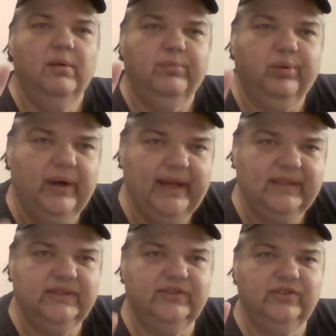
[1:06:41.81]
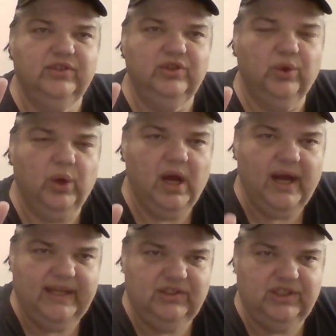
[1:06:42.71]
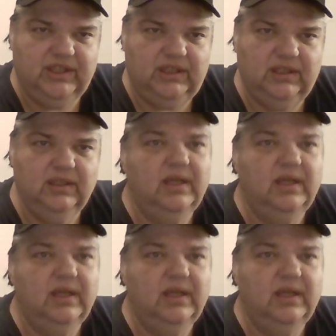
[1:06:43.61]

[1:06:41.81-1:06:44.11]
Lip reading: Practice your hygiene.